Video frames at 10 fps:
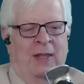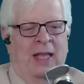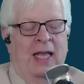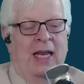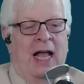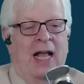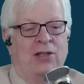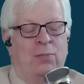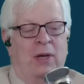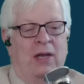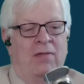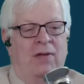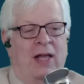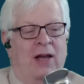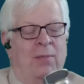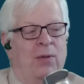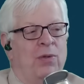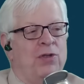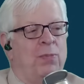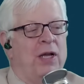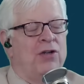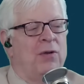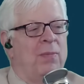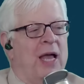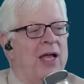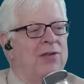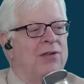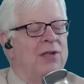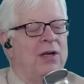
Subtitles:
In a hospital environment with special masks